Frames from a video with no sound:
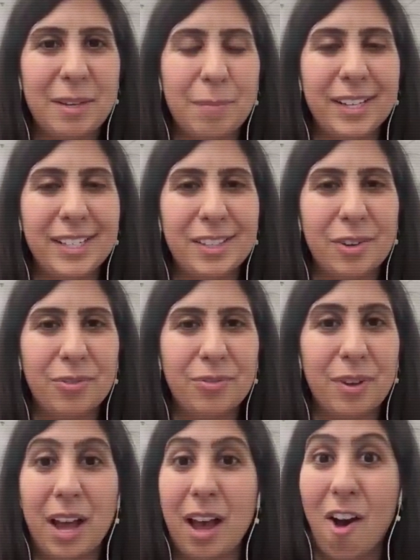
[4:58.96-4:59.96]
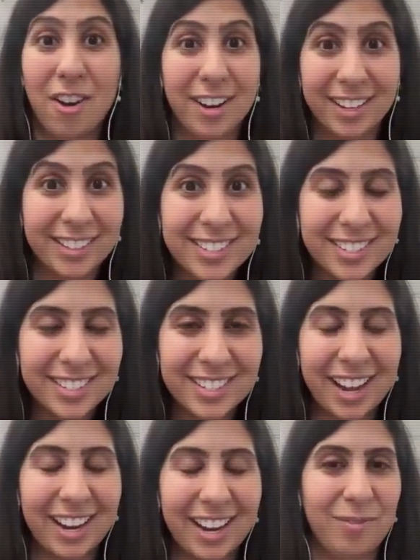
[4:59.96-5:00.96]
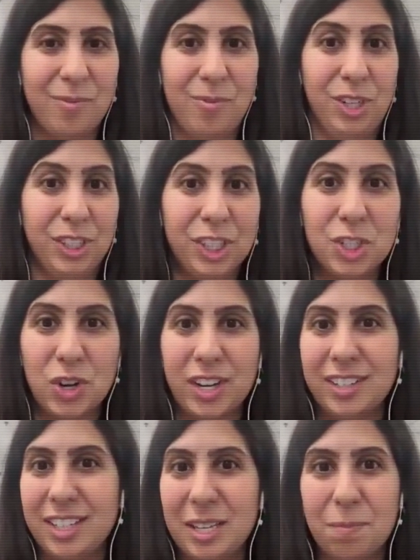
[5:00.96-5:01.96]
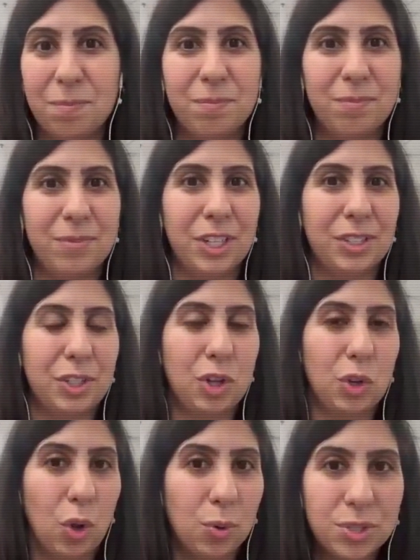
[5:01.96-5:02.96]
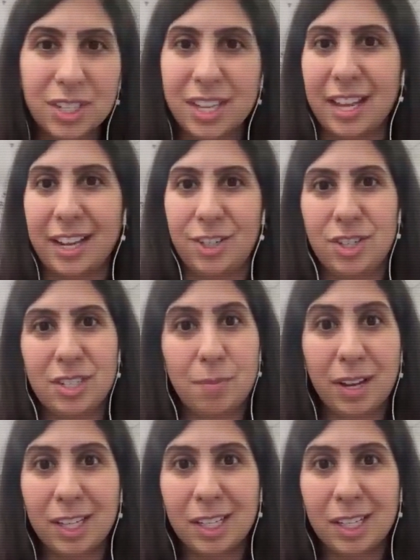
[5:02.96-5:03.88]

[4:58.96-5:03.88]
keep myself honest, I really try to keep a close connection to my